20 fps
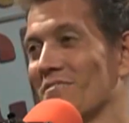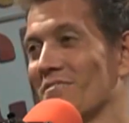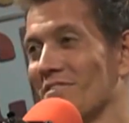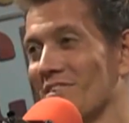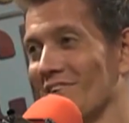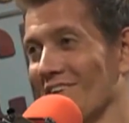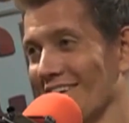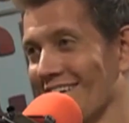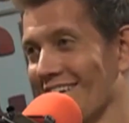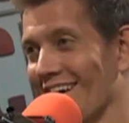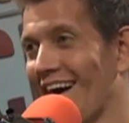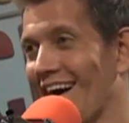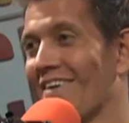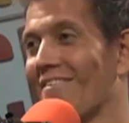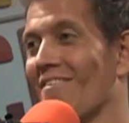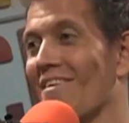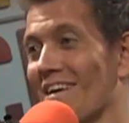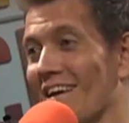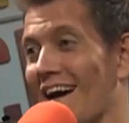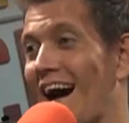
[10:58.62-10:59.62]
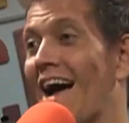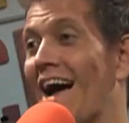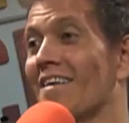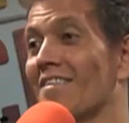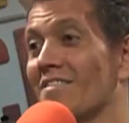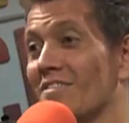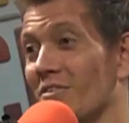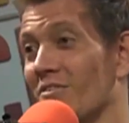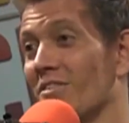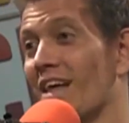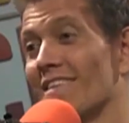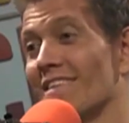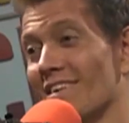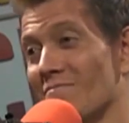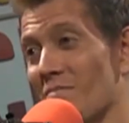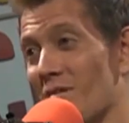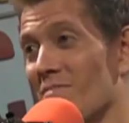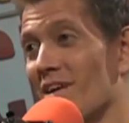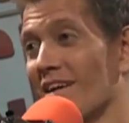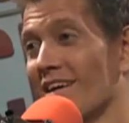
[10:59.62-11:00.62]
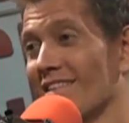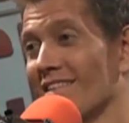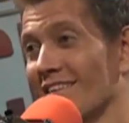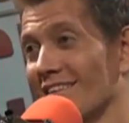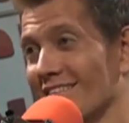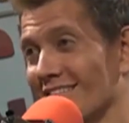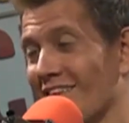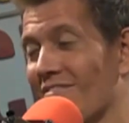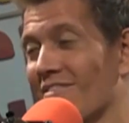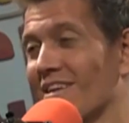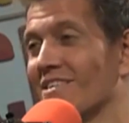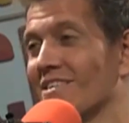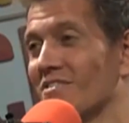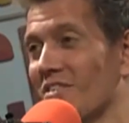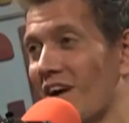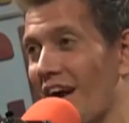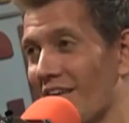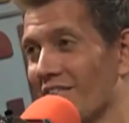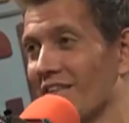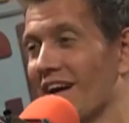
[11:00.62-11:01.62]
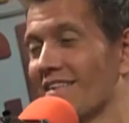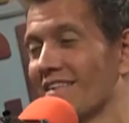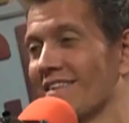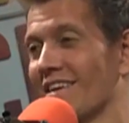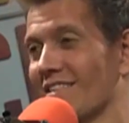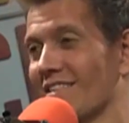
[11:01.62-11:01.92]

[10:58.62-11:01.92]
fun. I want. I do. That's on my bucket list. I want to drive. I want to